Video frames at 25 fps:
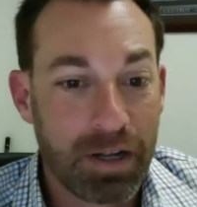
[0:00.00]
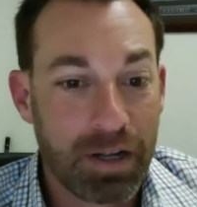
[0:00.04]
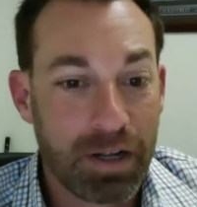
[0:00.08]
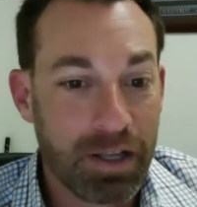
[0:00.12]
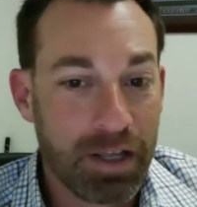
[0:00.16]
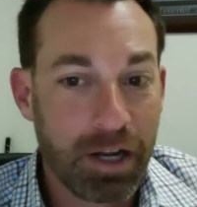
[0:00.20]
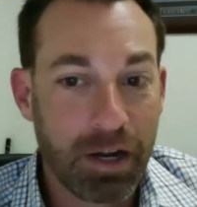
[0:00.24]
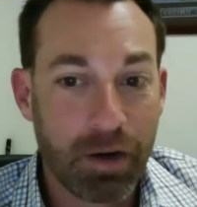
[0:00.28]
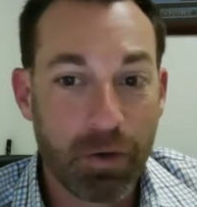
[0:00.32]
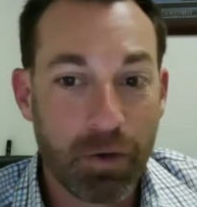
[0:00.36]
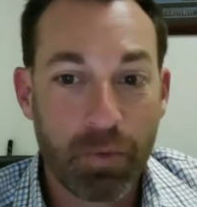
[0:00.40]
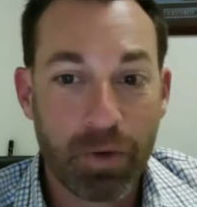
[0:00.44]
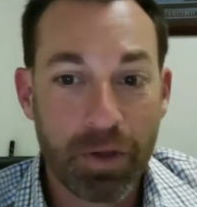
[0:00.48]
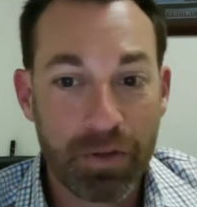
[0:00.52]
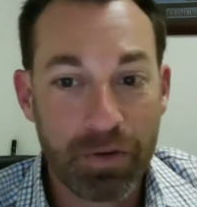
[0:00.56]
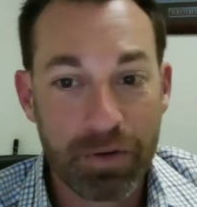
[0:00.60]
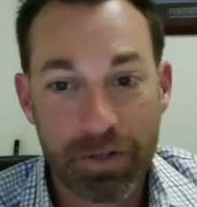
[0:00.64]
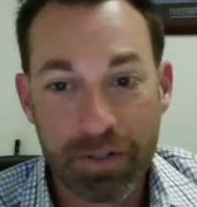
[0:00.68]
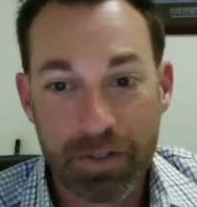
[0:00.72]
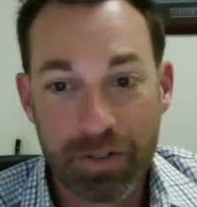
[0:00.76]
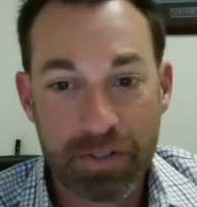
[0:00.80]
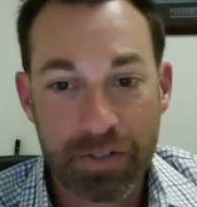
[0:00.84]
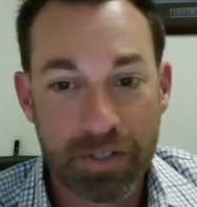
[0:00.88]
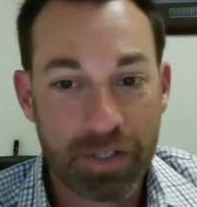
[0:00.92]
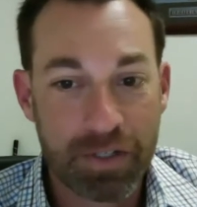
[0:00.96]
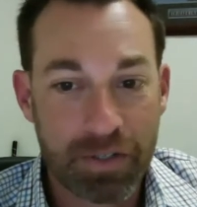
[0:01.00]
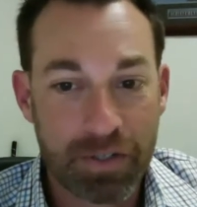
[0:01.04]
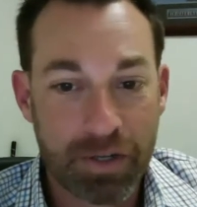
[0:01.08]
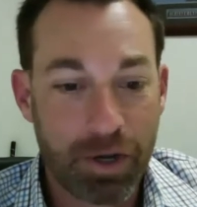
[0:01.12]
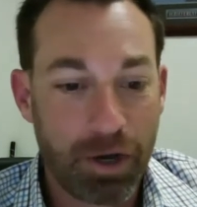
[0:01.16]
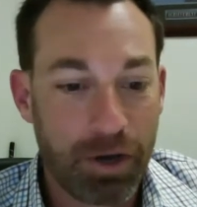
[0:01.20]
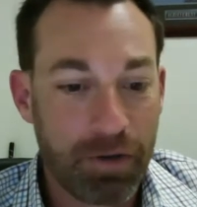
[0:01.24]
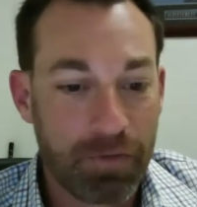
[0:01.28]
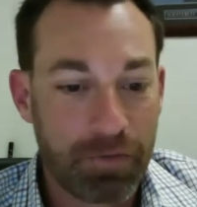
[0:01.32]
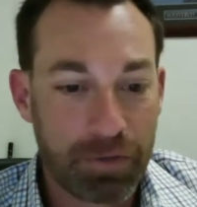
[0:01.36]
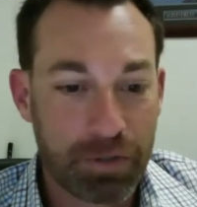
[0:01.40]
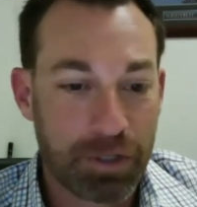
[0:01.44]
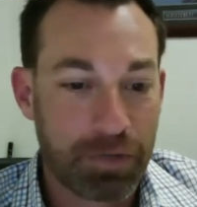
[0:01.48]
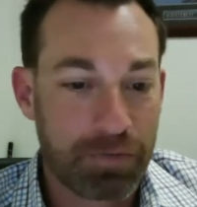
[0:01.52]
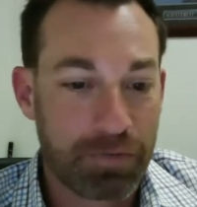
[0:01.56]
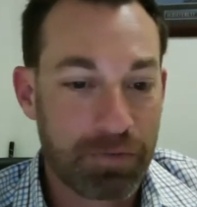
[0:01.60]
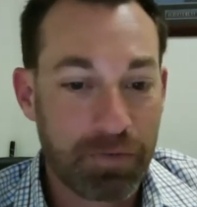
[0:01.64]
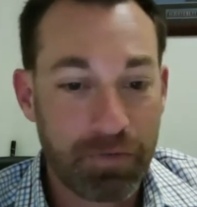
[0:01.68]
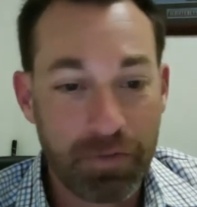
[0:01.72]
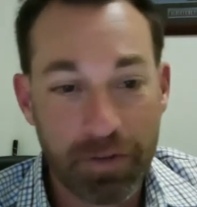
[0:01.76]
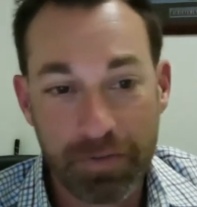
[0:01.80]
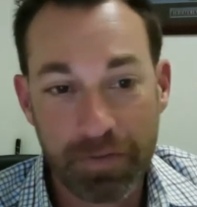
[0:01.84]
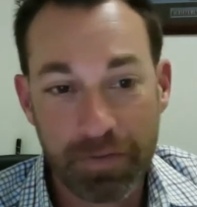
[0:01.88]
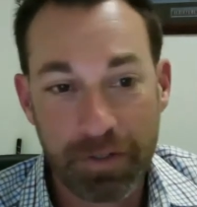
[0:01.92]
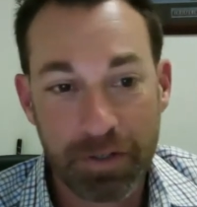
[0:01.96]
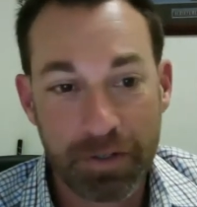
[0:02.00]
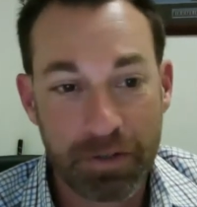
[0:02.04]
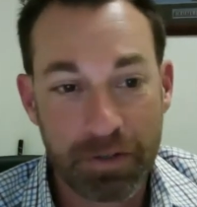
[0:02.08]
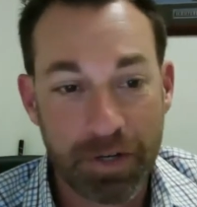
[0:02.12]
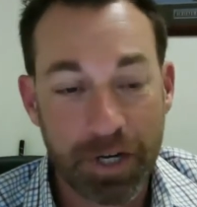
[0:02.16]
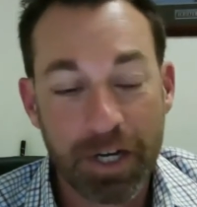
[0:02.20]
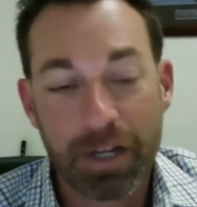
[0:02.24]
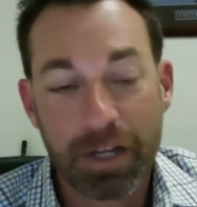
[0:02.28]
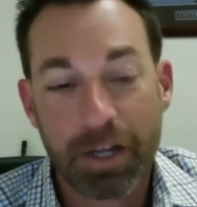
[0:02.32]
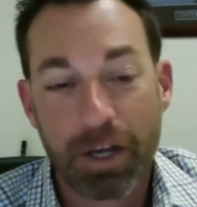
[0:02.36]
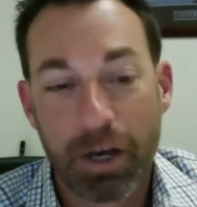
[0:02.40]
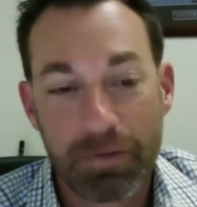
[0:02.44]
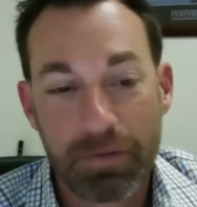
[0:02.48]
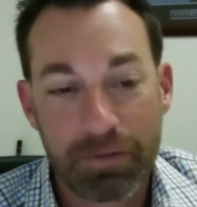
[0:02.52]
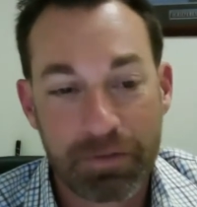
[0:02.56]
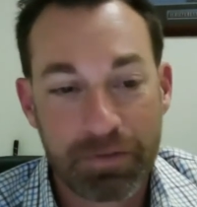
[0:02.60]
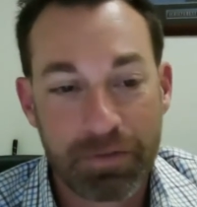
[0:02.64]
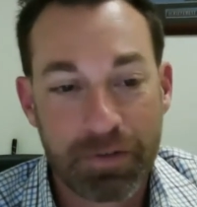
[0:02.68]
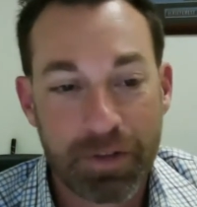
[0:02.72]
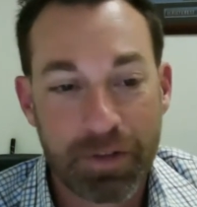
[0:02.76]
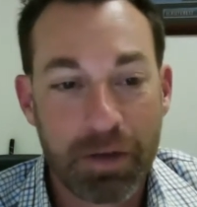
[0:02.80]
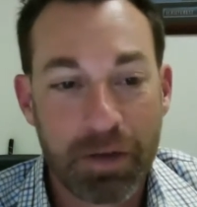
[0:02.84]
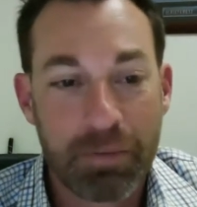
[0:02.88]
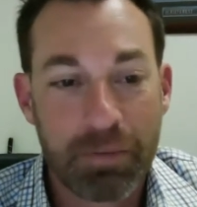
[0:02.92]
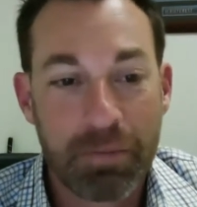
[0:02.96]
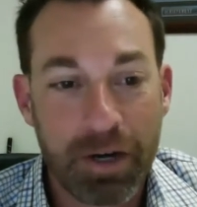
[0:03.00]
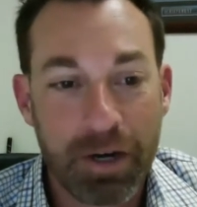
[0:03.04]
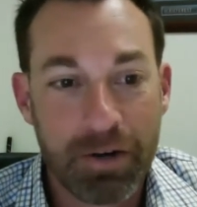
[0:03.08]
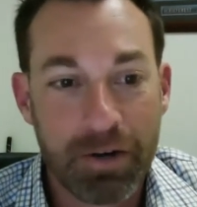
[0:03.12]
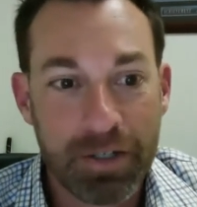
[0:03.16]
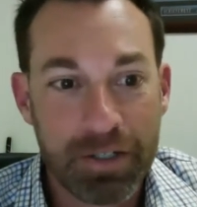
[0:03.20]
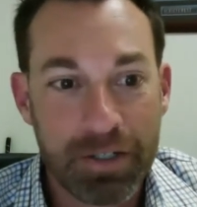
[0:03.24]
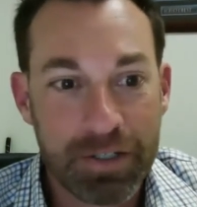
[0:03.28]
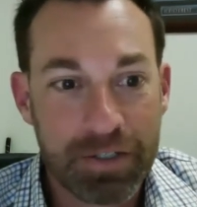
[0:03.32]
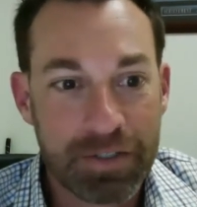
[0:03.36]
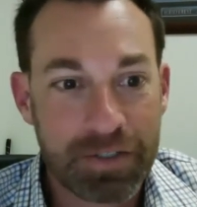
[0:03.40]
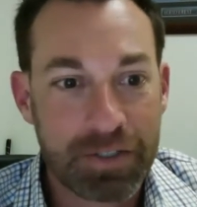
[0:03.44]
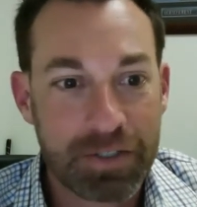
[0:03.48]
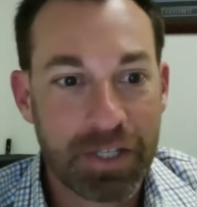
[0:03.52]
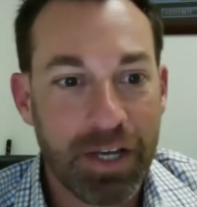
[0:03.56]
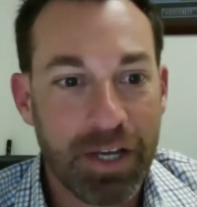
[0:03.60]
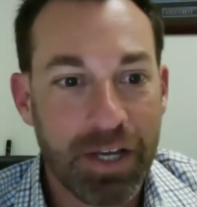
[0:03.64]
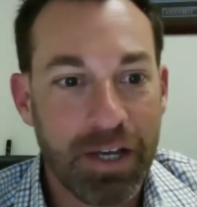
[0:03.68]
whether it's golfers over 50 or any golfer for that matter? Is